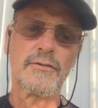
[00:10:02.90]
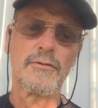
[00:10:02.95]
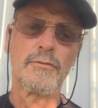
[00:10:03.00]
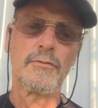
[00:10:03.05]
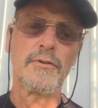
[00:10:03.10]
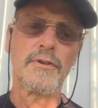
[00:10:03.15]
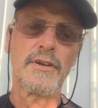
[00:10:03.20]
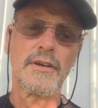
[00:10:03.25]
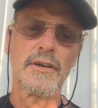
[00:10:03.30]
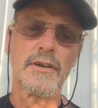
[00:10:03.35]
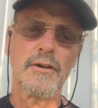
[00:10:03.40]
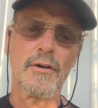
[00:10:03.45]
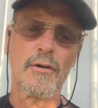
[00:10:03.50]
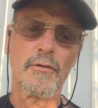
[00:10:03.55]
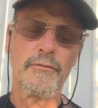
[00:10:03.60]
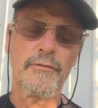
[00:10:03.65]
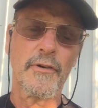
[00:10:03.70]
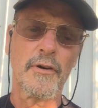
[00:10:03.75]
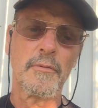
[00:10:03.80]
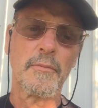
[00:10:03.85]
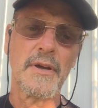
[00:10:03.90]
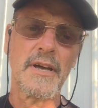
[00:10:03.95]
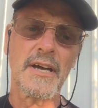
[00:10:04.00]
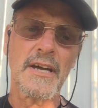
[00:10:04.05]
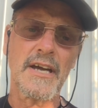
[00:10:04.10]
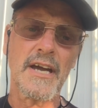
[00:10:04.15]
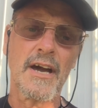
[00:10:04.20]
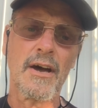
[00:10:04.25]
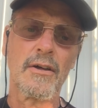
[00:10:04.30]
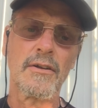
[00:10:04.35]
to the GoFundMe
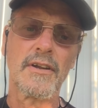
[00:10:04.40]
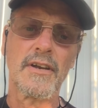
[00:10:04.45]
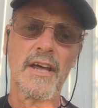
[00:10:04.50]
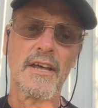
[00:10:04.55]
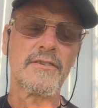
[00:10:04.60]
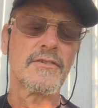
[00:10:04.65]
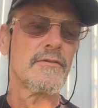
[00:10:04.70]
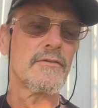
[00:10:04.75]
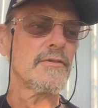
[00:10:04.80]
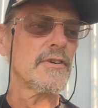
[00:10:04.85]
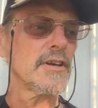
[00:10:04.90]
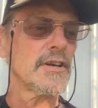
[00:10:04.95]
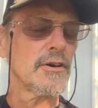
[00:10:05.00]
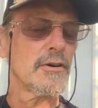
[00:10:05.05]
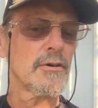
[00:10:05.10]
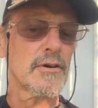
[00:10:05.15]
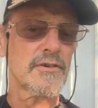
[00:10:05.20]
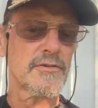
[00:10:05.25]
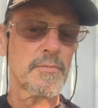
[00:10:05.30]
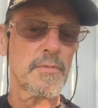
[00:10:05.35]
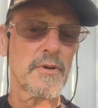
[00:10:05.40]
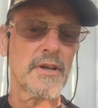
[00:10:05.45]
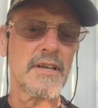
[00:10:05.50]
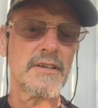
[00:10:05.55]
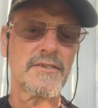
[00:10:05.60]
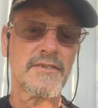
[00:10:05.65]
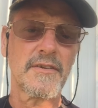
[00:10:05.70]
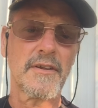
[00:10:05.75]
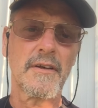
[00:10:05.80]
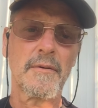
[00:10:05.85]
account that has a video that
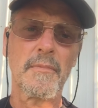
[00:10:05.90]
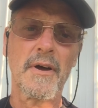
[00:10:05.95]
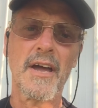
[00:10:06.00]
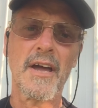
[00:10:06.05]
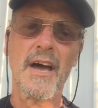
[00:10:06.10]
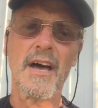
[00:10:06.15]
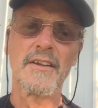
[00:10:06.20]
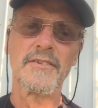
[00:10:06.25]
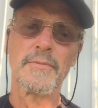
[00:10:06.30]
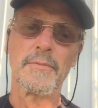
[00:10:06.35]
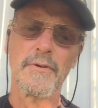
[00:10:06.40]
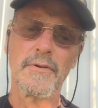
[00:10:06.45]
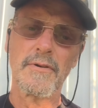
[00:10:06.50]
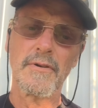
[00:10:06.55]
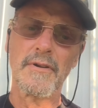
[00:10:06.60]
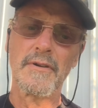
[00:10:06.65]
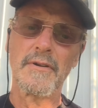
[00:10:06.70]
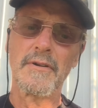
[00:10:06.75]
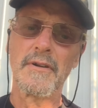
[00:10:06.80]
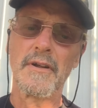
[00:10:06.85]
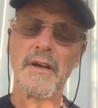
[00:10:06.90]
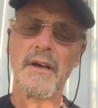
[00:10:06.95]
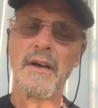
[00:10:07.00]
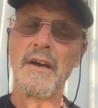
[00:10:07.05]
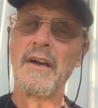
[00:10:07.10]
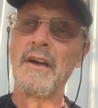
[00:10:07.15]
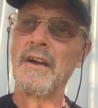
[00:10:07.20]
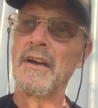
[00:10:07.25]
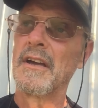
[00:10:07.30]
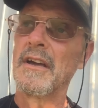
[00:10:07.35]
explains my hospital
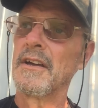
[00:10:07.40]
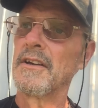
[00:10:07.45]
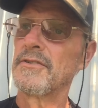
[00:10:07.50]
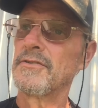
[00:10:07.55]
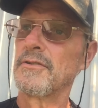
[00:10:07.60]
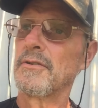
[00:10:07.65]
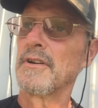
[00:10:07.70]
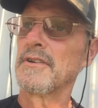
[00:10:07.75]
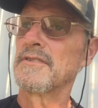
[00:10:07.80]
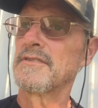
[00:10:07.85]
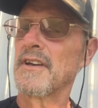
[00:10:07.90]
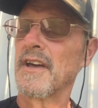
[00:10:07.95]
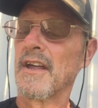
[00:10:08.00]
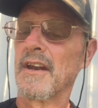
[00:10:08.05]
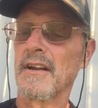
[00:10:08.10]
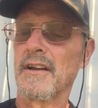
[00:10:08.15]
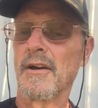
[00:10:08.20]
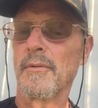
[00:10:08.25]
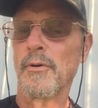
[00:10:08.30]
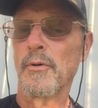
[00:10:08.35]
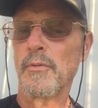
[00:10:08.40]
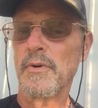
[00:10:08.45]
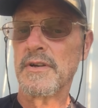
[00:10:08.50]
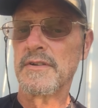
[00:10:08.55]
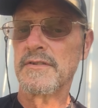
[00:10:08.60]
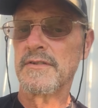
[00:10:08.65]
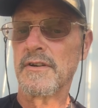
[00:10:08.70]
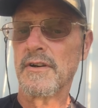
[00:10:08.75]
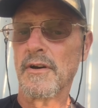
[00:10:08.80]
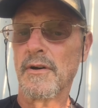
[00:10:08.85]
issue I just had a couple of
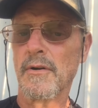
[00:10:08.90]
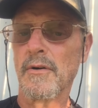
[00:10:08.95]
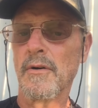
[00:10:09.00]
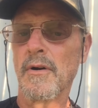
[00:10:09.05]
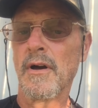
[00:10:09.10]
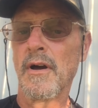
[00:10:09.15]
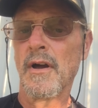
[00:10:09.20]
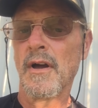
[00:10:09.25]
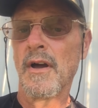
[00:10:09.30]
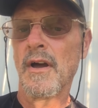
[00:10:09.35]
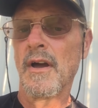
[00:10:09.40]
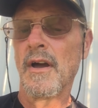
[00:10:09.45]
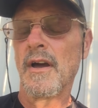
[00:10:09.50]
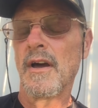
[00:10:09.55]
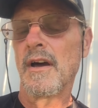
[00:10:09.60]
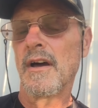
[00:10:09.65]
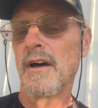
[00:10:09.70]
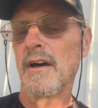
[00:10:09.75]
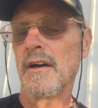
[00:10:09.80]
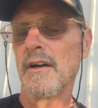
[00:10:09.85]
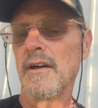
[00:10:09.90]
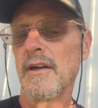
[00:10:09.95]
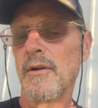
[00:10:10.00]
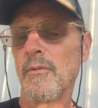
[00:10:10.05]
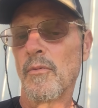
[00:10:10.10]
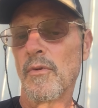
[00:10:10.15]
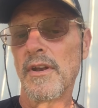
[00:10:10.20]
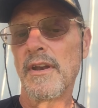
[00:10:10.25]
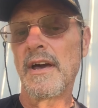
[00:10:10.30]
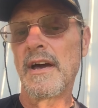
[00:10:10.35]
weeks ago and
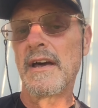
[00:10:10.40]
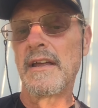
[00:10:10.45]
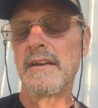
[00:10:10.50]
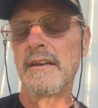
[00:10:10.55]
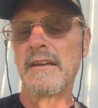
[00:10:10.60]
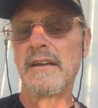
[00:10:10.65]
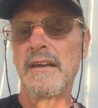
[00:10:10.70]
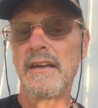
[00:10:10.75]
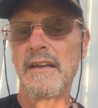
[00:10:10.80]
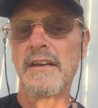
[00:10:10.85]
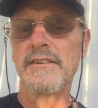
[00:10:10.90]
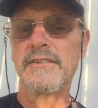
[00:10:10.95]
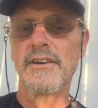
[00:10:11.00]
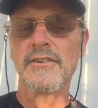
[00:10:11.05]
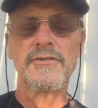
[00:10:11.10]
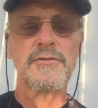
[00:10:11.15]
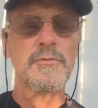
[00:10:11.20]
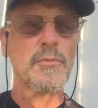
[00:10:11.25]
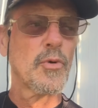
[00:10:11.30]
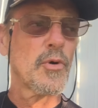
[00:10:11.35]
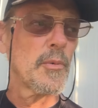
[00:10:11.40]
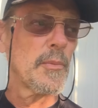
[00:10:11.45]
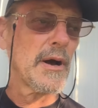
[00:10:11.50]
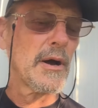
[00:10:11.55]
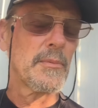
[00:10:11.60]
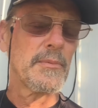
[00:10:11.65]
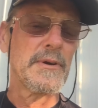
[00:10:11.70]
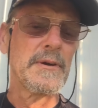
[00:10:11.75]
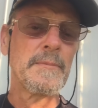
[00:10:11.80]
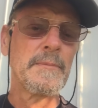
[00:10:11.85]
whatnot, and it tells you more
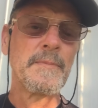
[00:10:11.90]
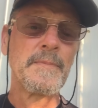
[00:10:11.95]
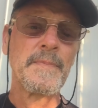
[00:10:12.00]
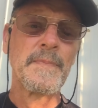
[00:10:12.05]
about me.